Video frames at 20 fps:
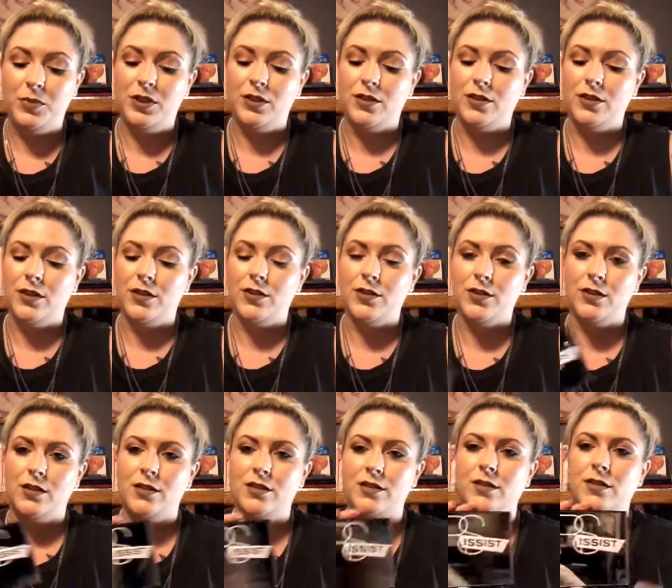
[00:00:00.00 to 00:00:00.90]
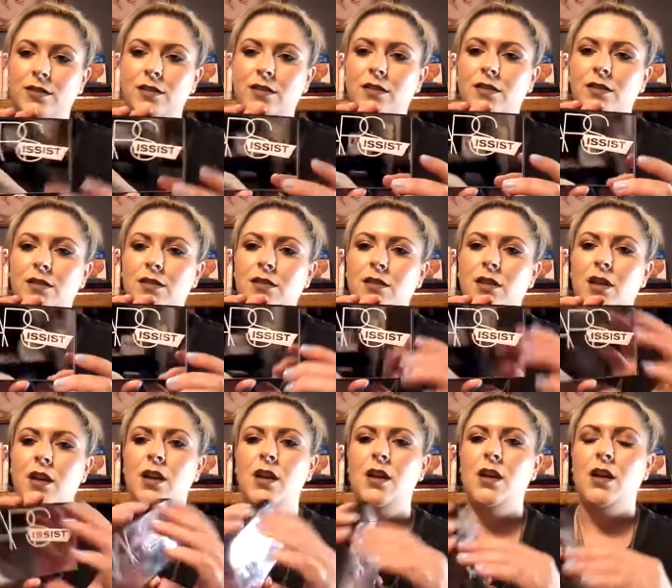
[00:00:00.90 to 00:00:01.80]
be Nars Narcissist.
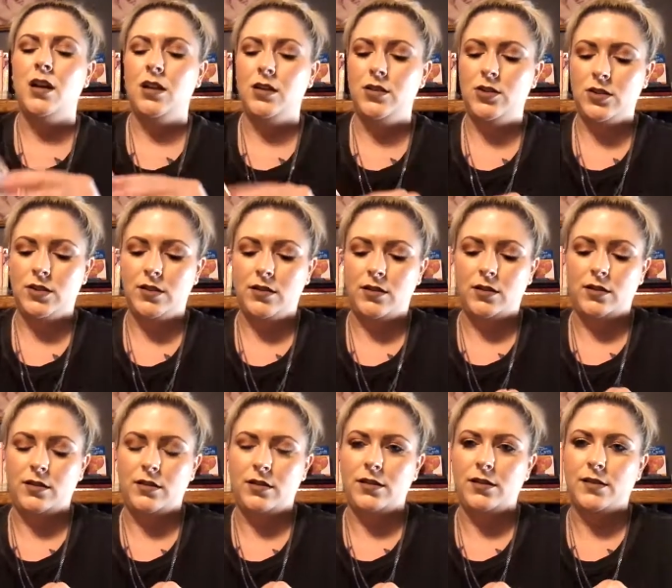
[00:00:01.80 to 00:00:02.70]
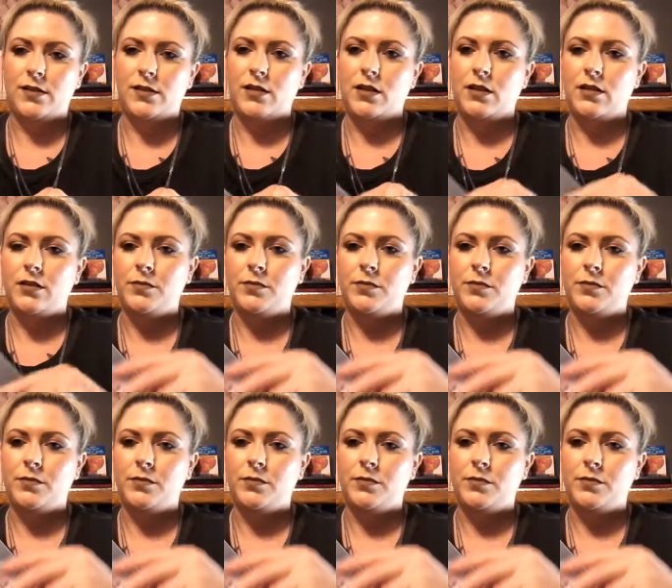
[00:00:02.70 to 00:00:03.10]
I just got this.